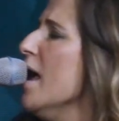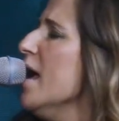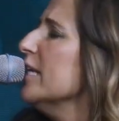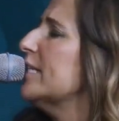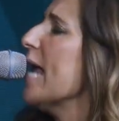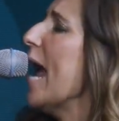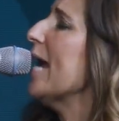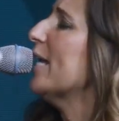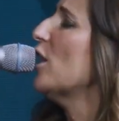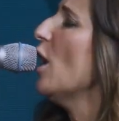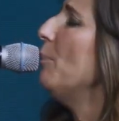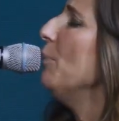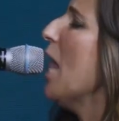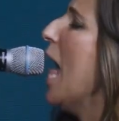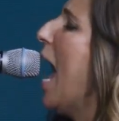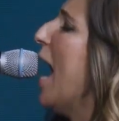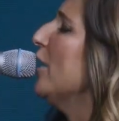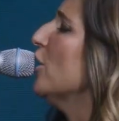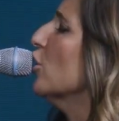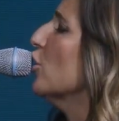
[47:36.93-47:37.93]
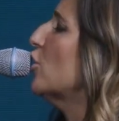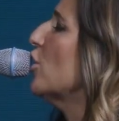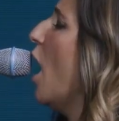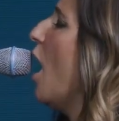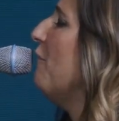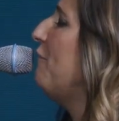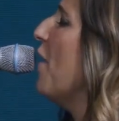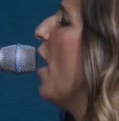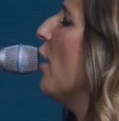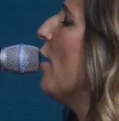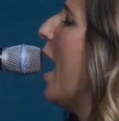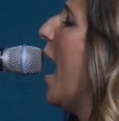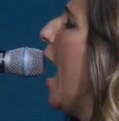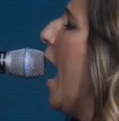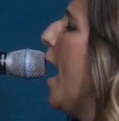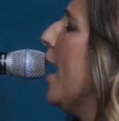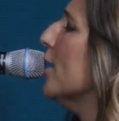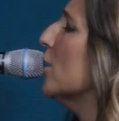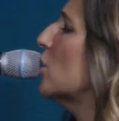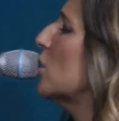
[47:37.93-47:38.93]
Take the blinders off our
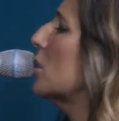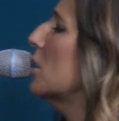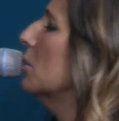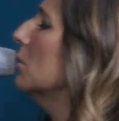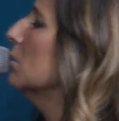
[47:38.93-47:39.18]
eyes.